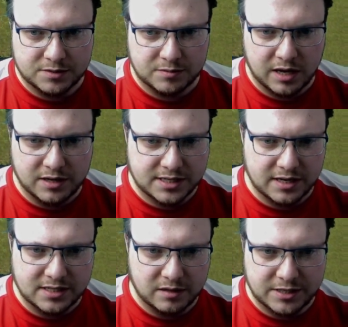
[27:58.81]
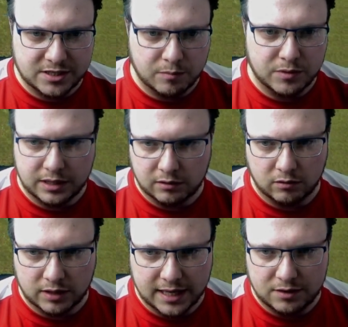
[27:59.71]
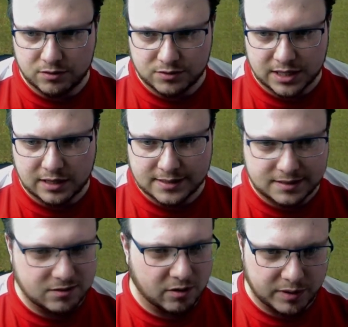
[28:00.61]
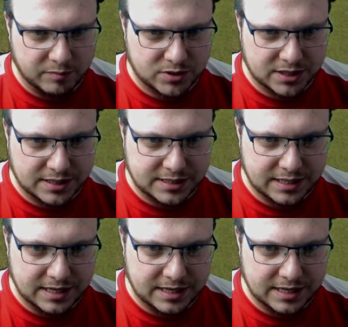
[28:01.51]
Line of sight is going to be something along those lines, not being precise, and then